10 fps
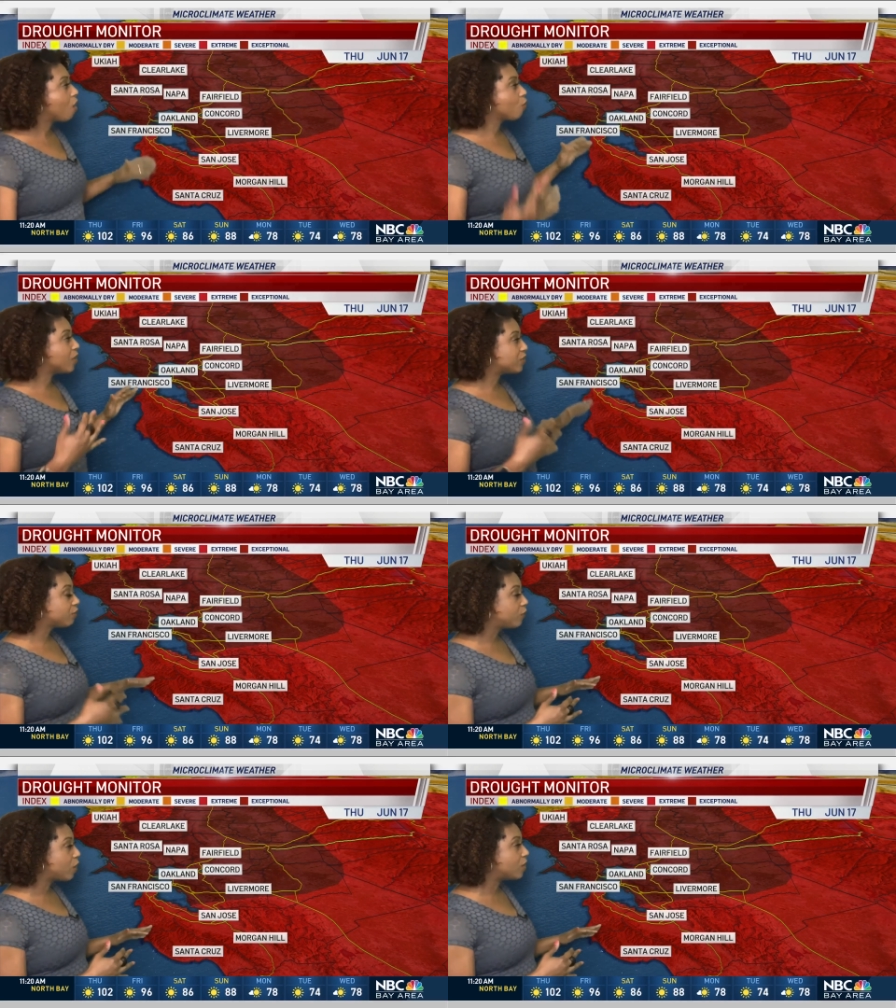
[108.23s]
Our
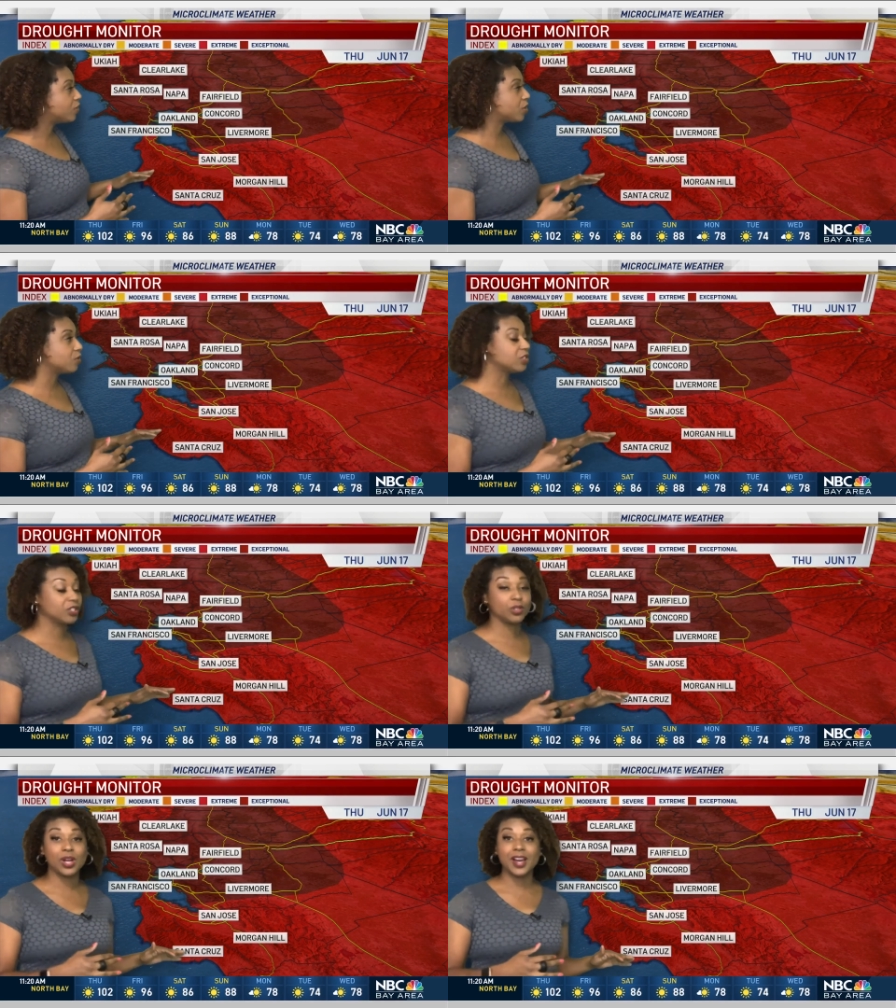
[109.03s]
reservoirs are
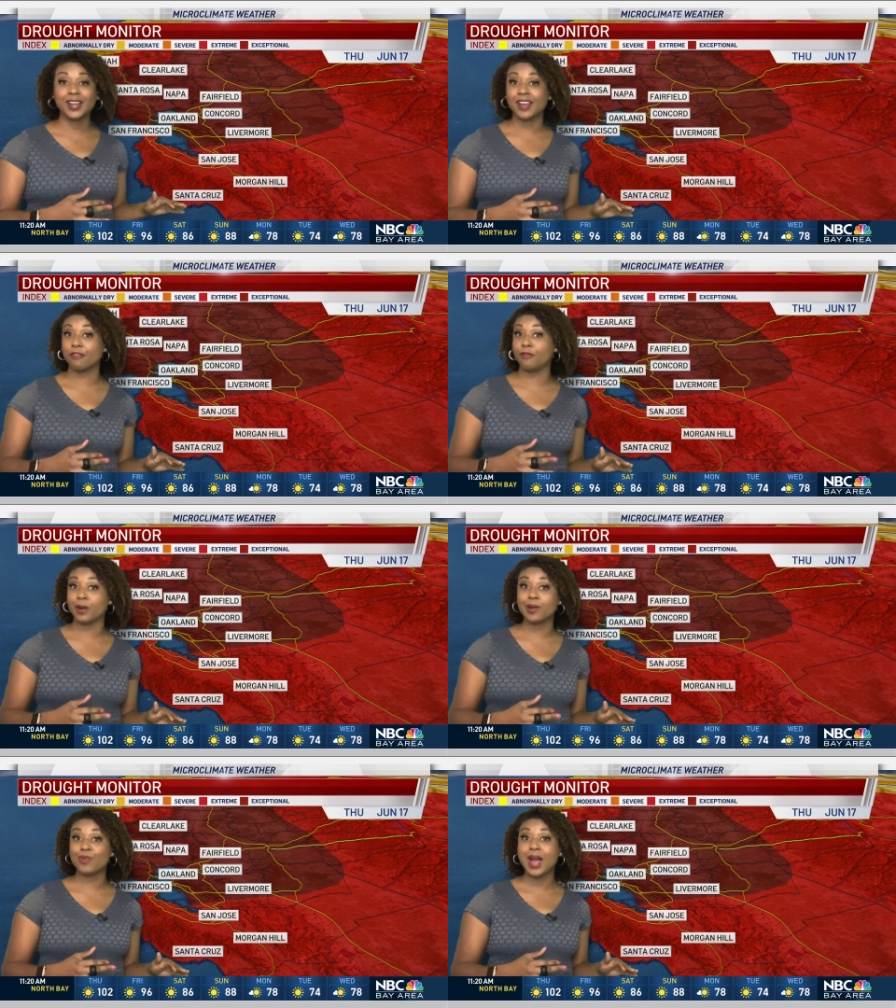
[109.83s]
declining
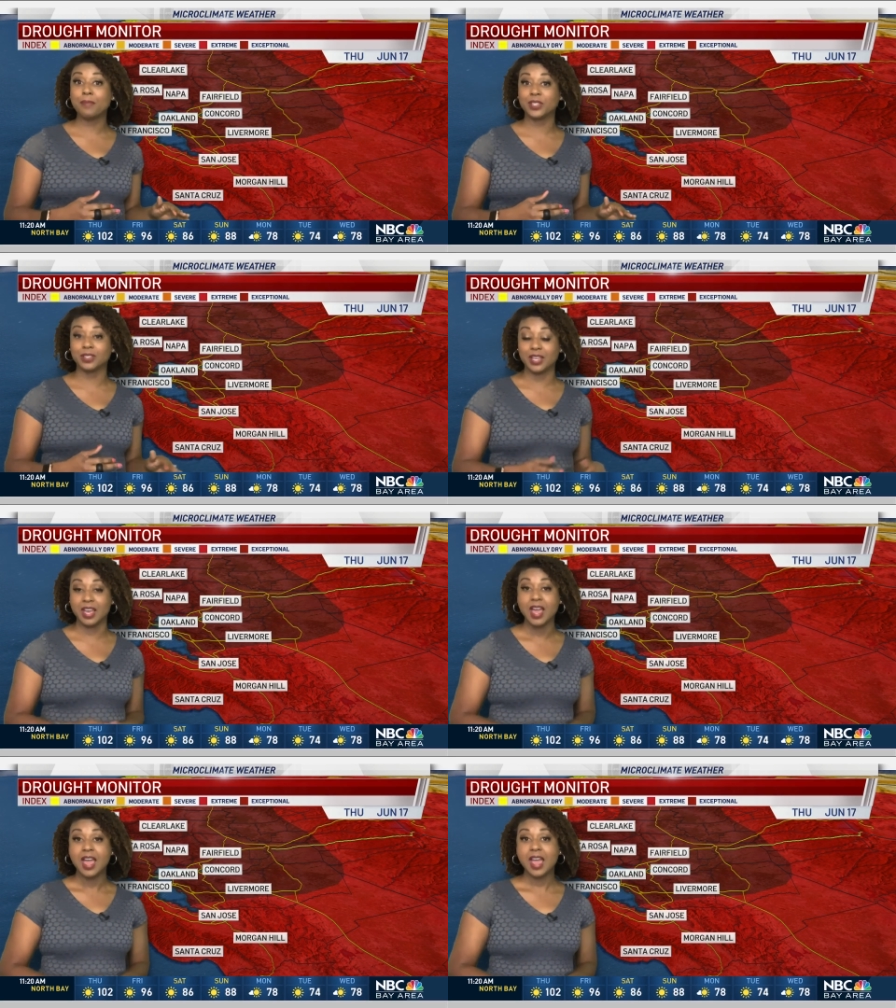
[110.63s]
very
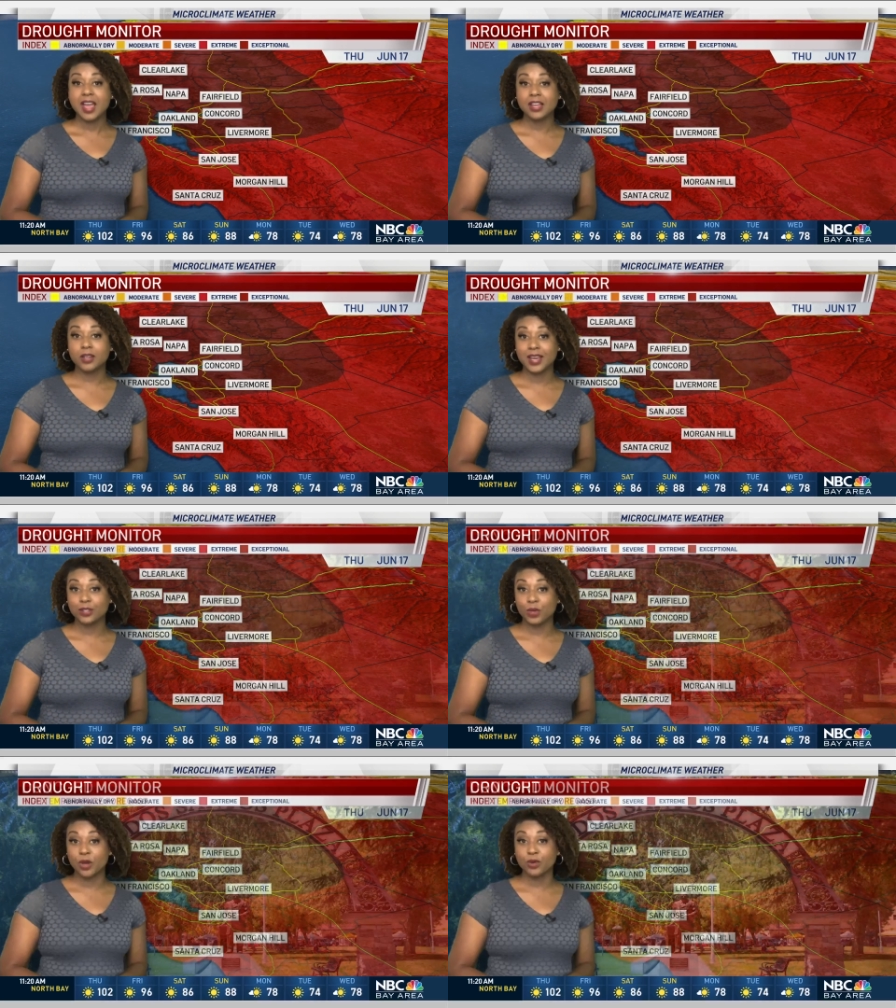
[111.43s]
rapidly, and
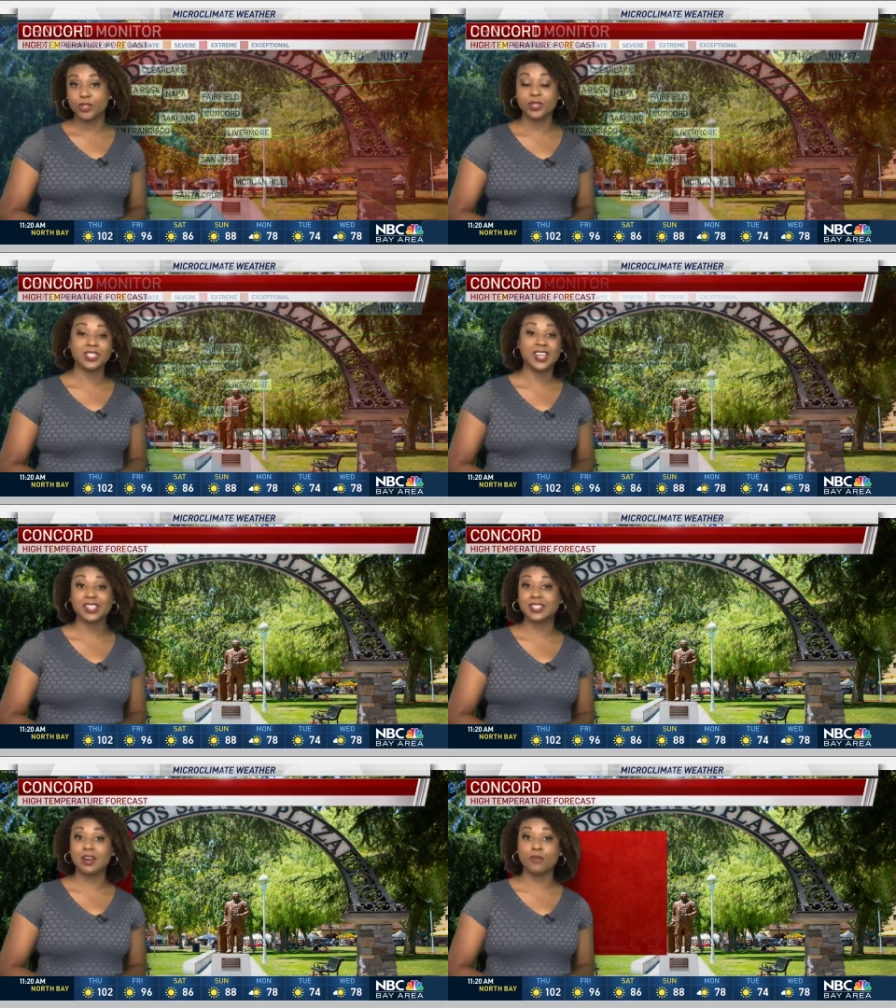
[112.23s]
as we go into the
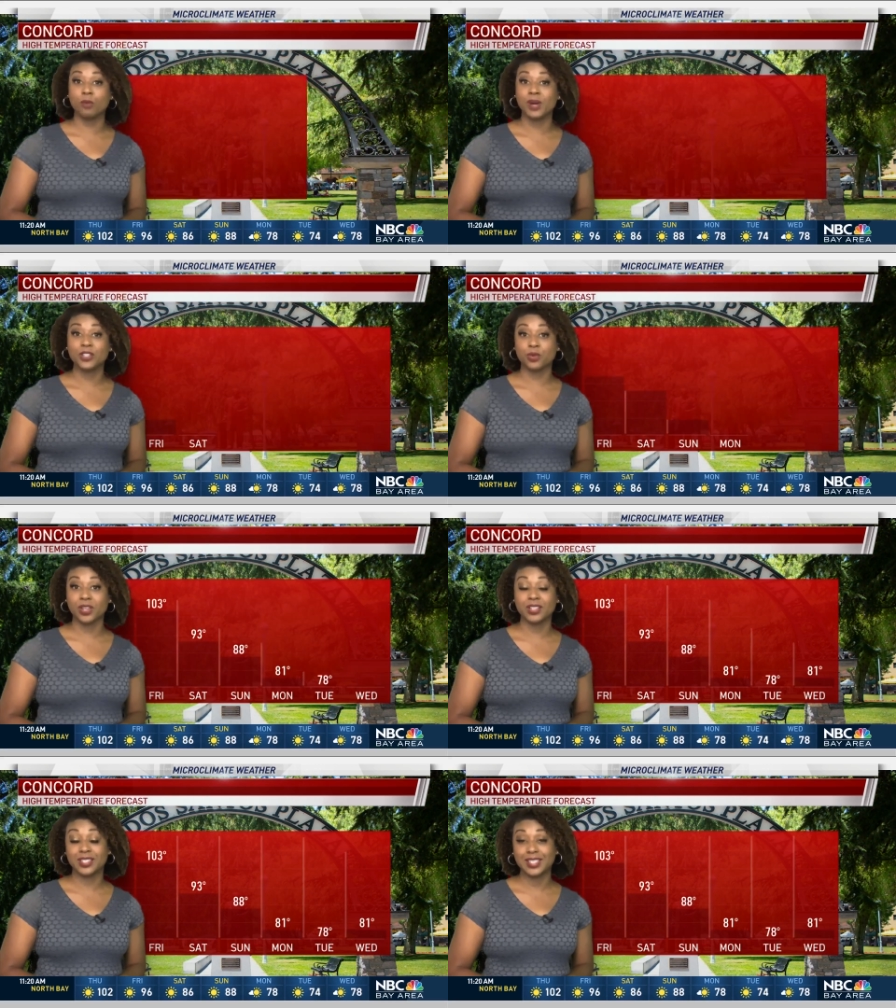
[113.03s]
next several months,
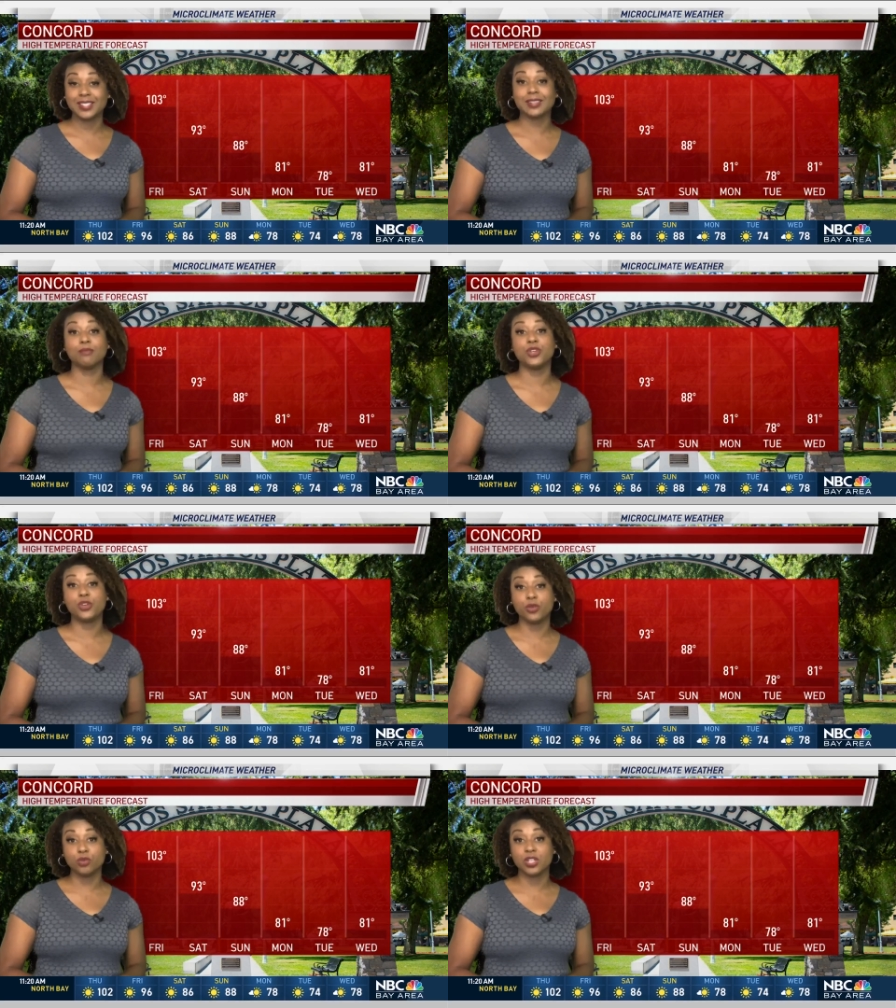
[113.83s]
we're going to see some
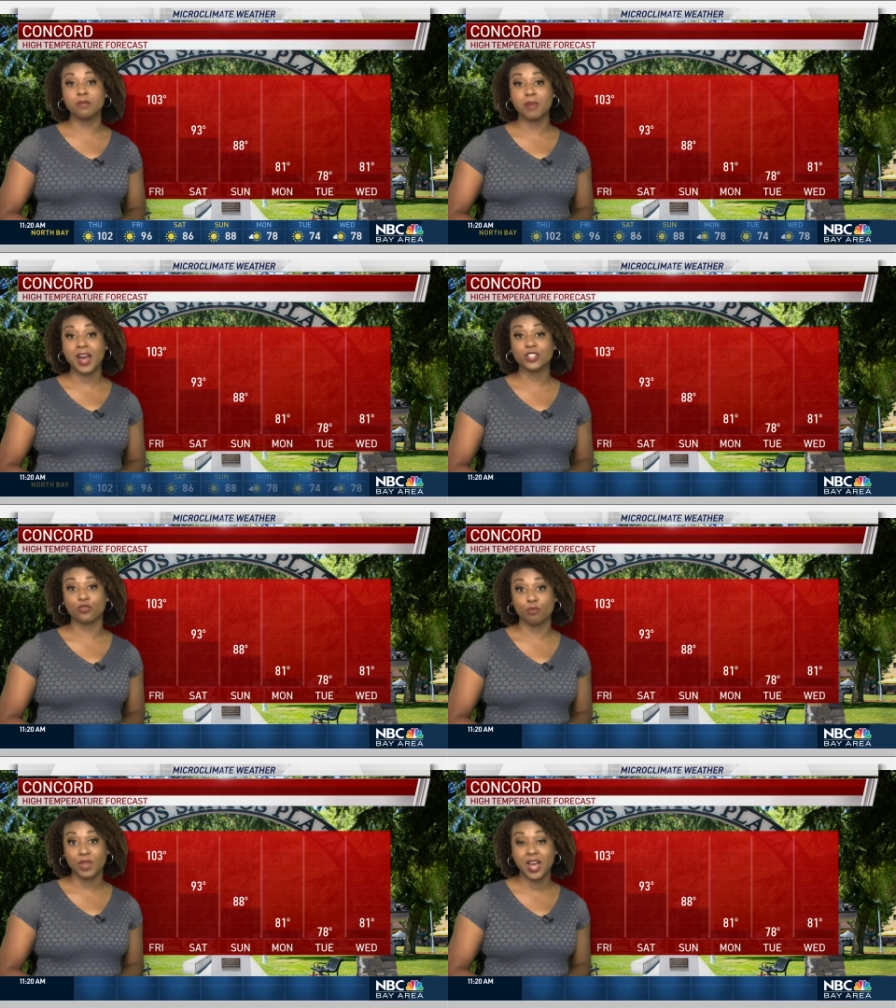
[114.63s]
huge
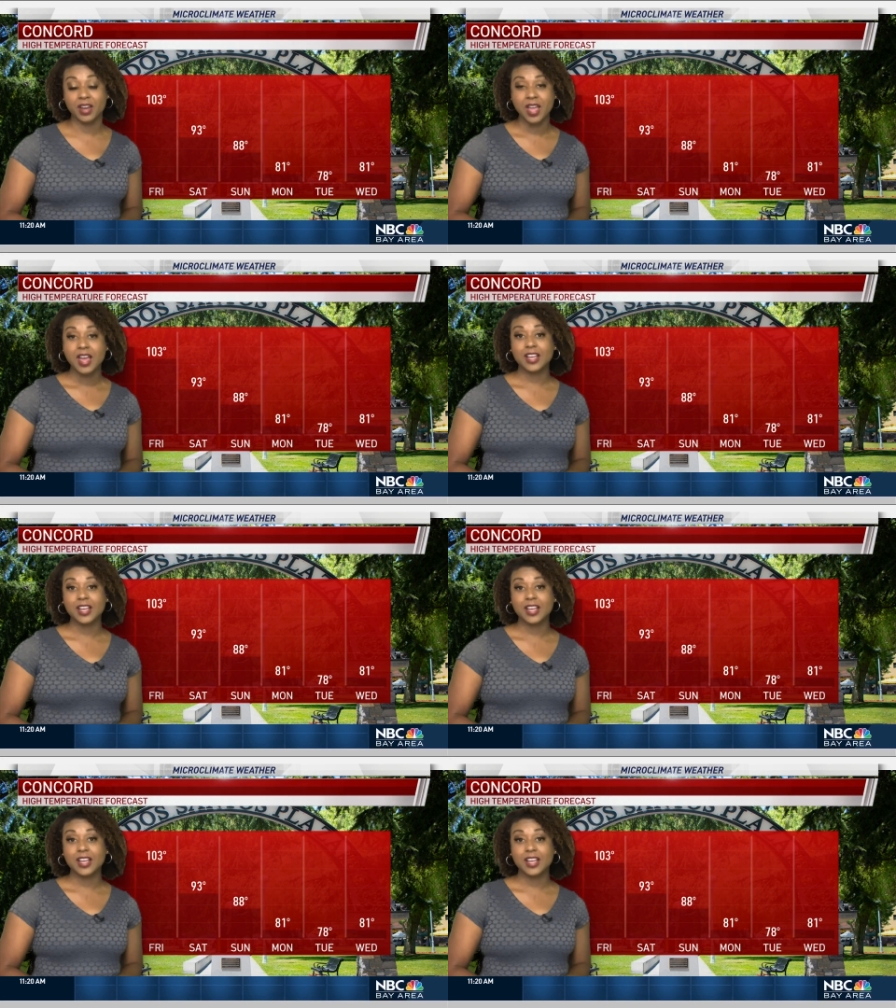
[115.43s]
impacts from that,